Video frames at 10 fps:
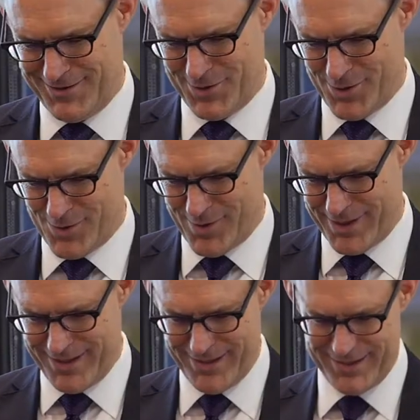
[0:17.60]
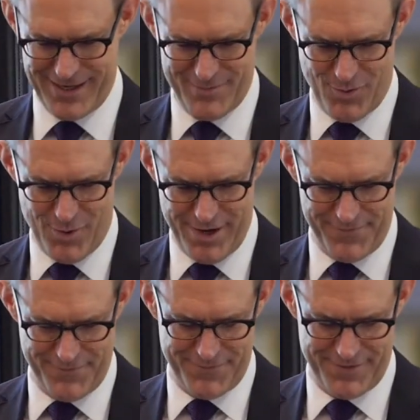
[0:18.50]
So what I did is I had my
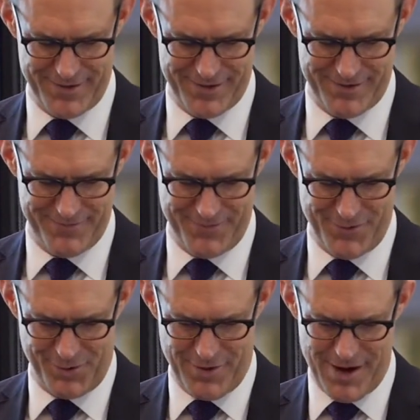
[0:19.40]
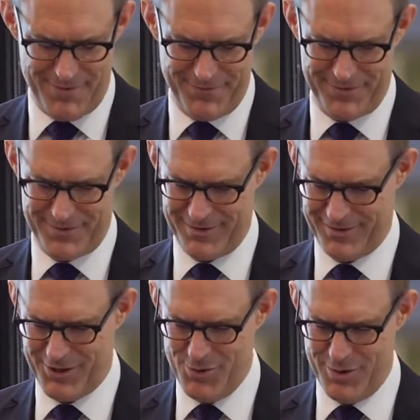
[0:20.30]
wife photograph the
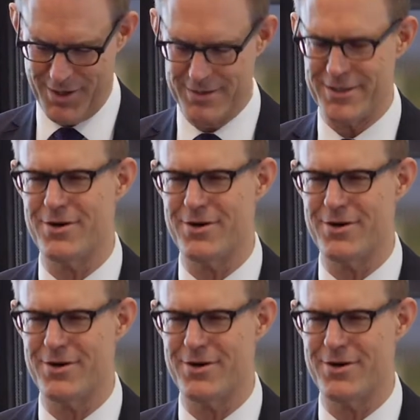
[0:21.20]
cue cards.